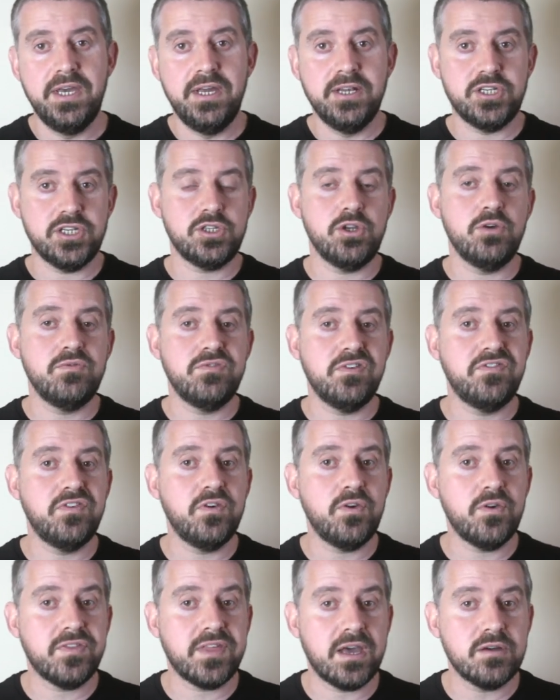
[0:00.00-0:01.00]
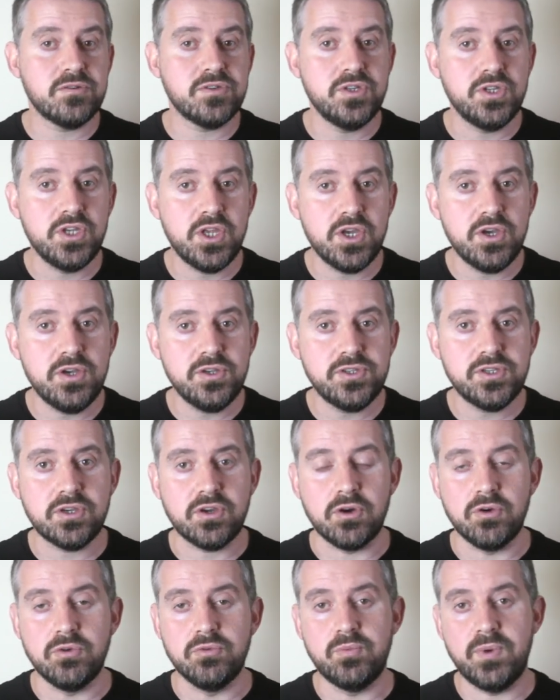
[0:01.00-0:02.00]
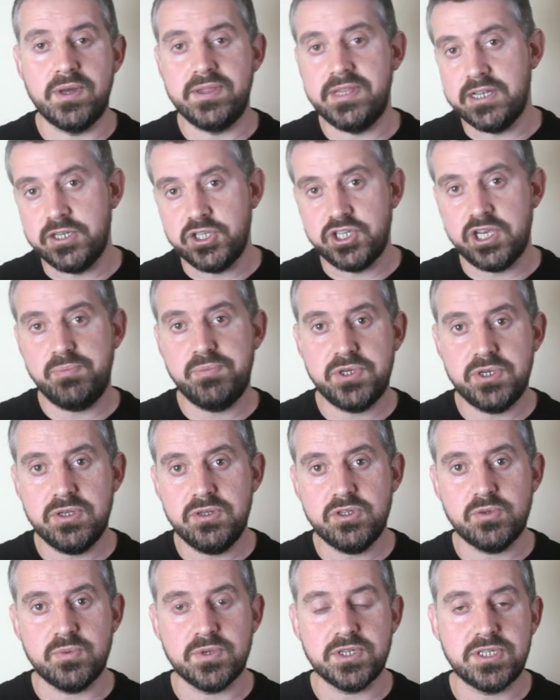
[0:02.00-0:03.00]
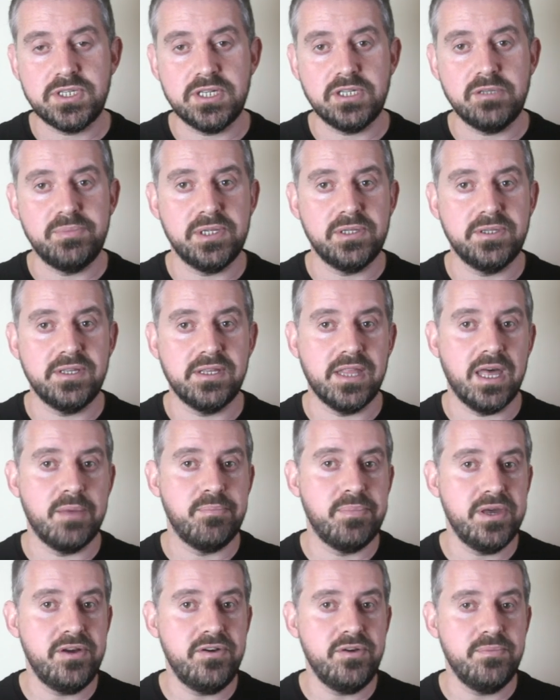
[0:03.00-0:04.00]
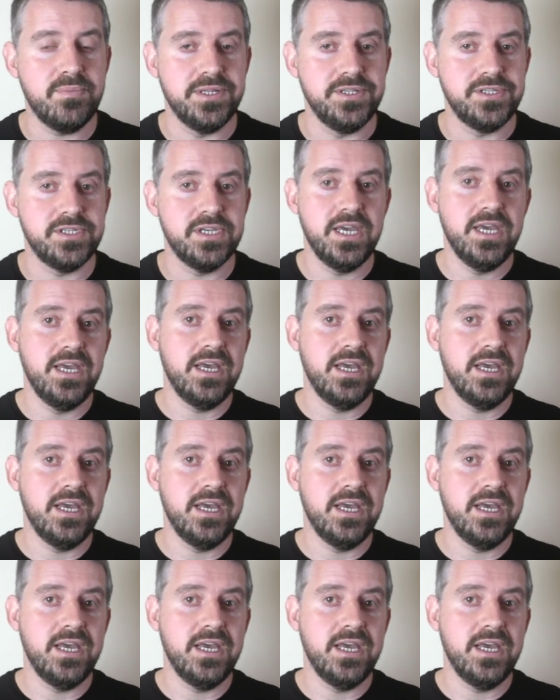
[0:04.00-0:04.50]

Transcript: Just over 4,000 years ago, when the Egyptians were still building their pyramids,